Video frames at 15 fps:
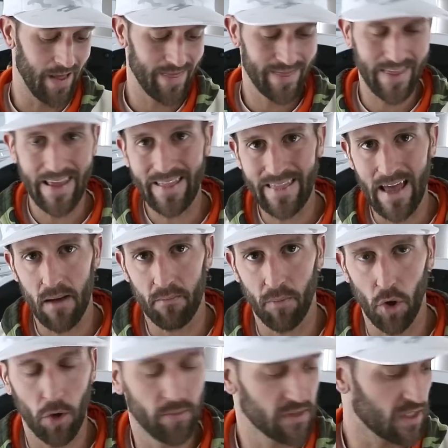I think that
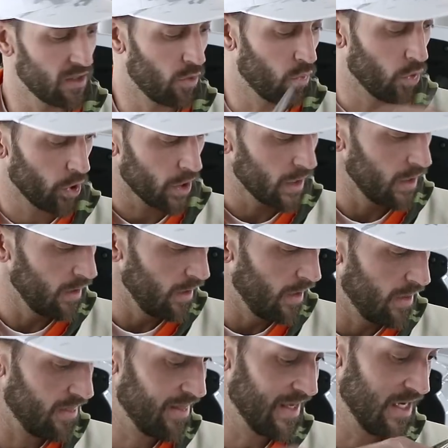bulb is gonna work
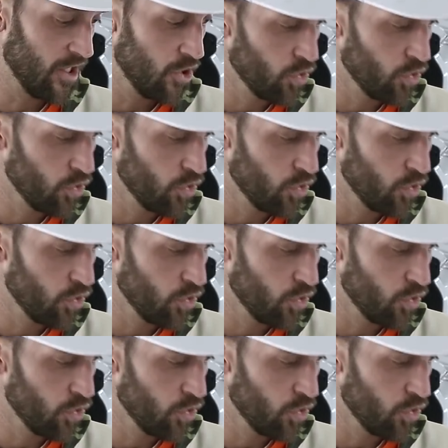in the